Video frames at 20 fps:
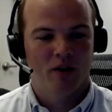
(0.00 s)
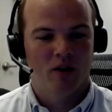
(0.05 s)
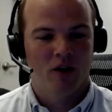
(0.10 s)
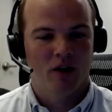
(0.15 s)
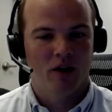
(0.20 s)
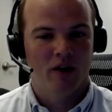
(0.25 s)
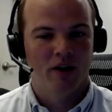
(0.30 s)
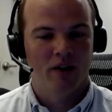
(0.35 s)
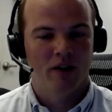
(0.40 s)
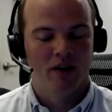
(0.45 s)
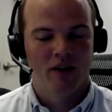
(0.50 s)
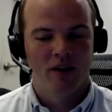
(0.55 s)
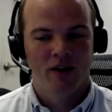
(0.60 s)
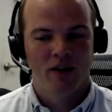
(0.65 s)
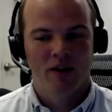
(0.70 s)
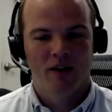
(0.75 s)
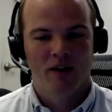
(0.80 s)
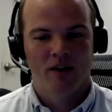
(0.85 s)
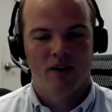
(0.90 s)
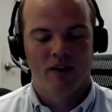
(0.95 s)
on
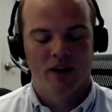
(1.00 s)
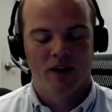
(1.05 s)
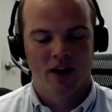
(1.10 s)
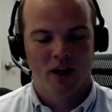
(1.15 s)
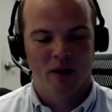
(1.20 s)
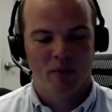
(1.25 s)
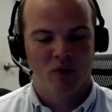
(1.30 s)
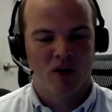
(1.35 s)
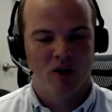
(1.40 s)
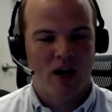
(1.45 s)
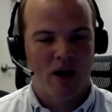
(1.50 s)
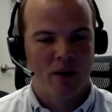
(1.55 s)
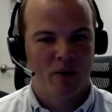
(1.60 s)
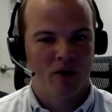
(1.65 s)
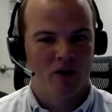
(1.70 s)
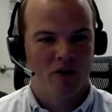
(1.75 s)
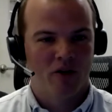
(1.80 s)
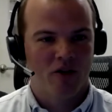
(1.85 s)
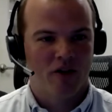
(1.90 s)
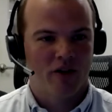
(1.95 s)
the
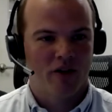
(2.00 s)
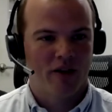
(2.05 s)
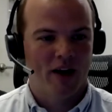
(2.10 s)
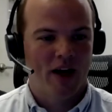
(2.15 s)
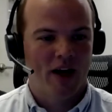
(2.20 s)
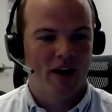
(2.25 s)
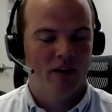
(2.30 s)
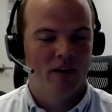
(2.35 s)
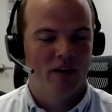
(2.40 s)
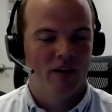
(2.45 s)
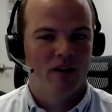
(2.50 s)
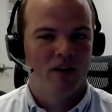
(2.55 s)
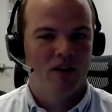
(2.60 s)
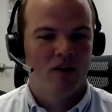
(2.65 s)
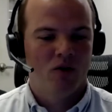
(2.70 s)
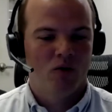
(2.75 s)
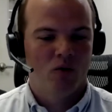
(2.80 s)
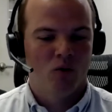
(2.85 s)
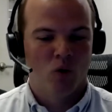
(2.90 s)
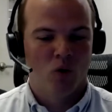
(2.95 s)
parameters that
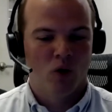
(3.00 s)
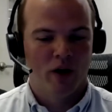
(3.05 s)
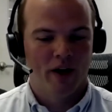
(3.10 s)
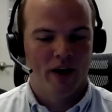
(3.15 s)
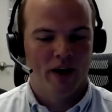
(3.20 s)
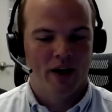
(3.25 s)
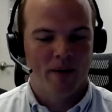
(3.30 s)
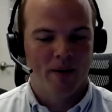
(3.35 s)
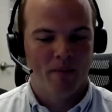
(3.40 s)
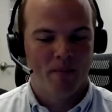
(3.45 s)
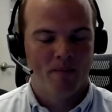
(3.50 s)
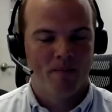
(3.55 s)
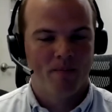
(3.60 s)
would um,